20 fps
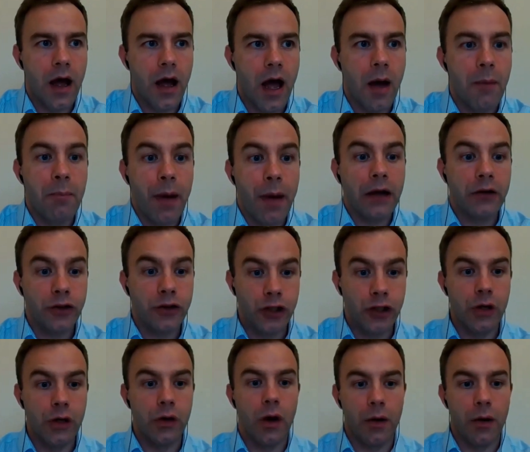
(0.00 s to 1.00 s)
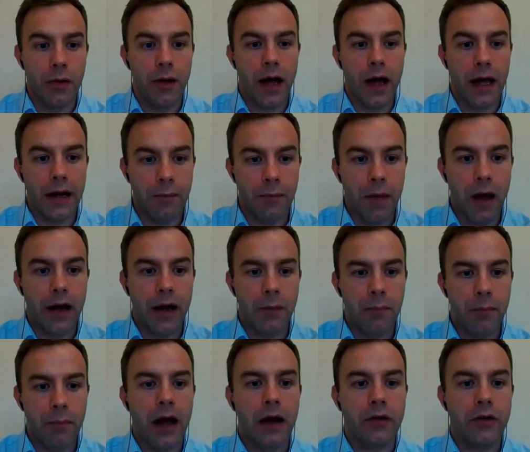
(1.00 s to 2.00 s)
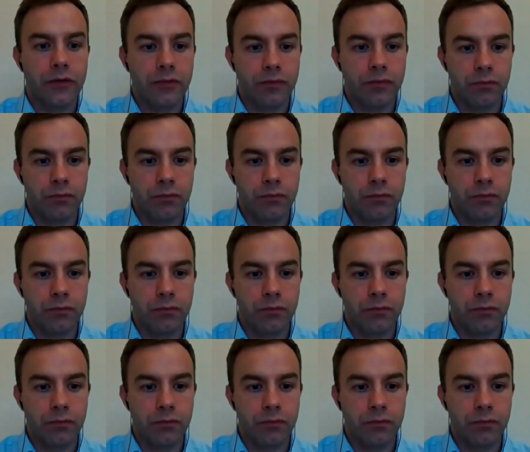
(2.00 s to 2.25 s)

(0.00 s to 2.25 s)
about you and about